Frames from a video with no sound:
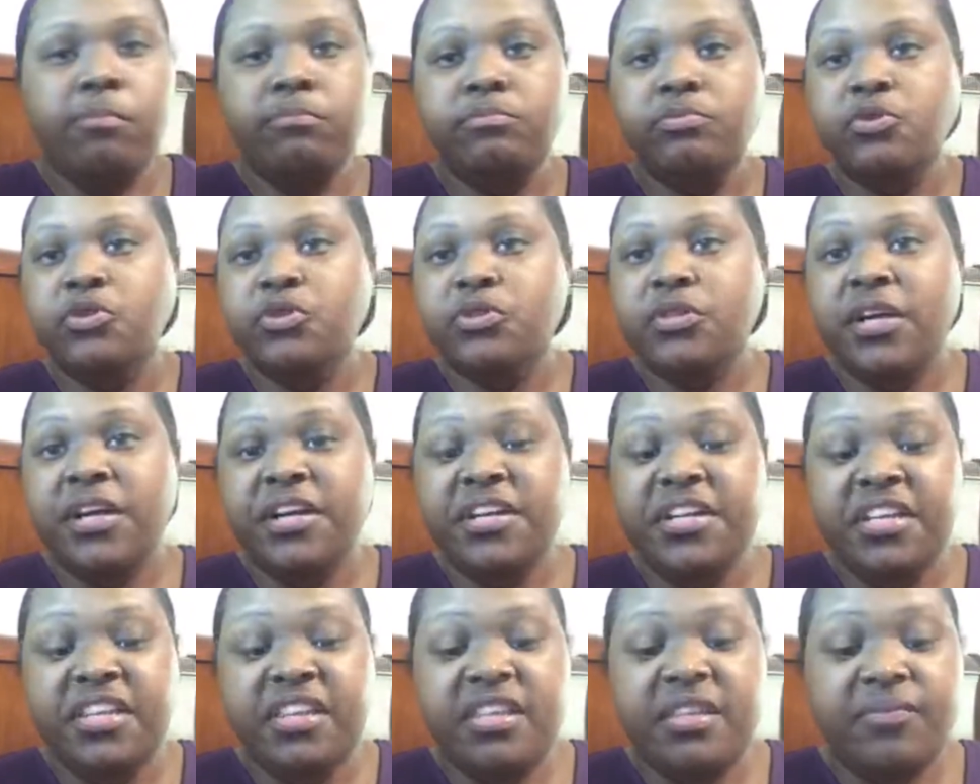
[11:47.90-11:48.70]
Try and
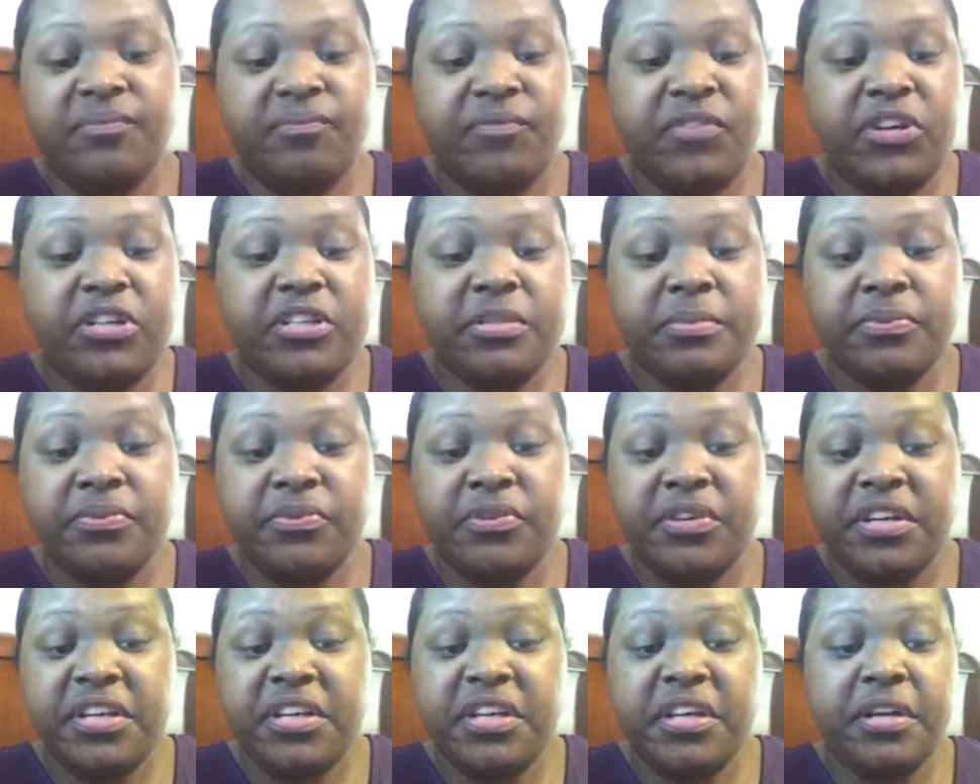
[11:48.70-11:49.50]
eat them first before
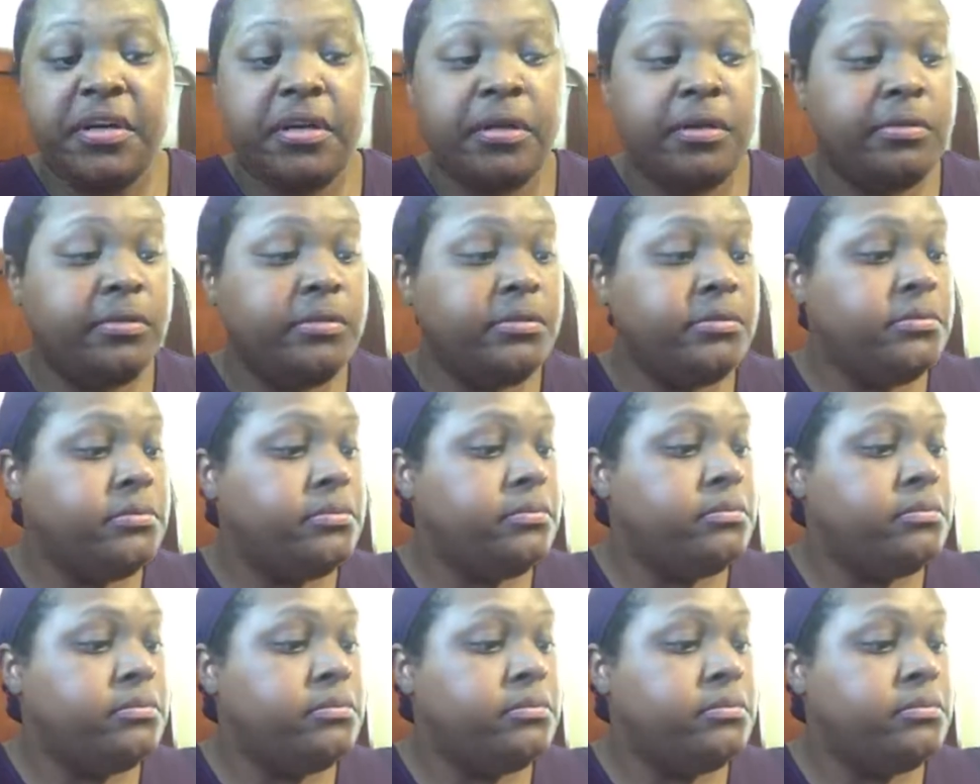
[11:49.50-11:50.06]
they get cold.